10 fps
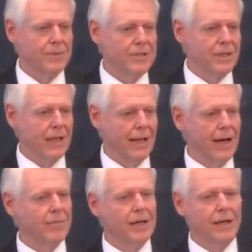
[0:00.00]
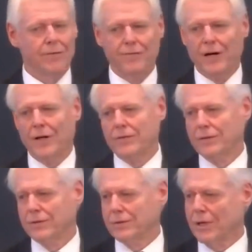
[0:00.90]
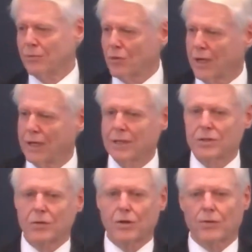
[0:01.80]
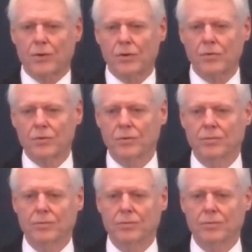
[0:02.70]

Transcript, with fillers: Abba, Father, come right into the throne room.